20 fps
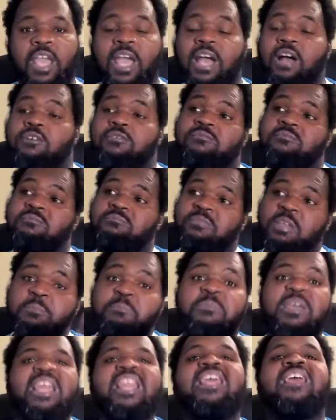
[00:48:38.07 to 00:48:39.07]
Hell, the
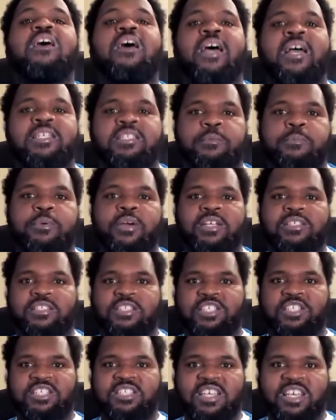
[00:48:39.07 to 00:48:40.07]
media has a
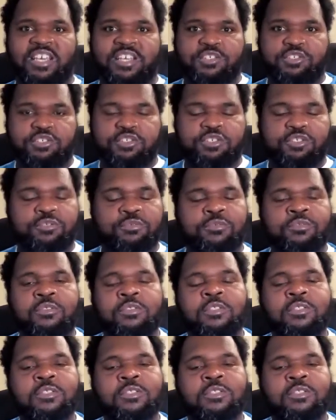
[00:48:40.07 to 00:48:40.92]
prejudice against you.